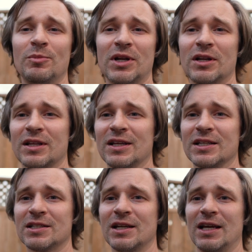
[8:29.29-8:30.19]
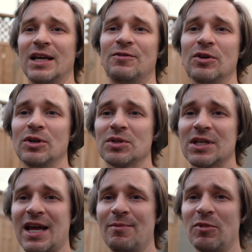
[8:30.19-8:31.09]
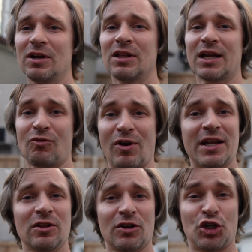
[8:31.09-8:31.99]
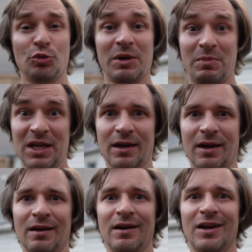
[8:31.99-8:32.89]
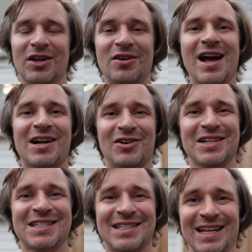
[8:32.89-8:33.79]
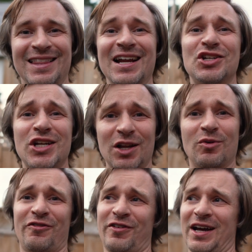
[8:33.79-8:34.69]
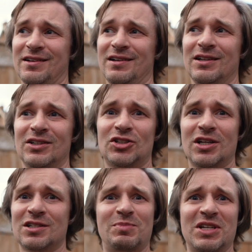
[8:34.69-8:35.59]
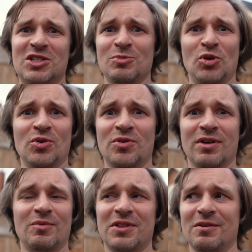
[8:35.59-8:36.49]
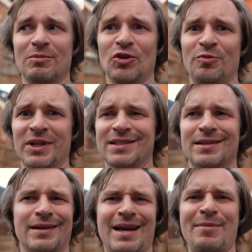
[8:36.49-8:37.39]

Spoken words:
But look at this. If you use the camera like a regular human being, you're not going to see that jello effect. Just be smooth with your movements.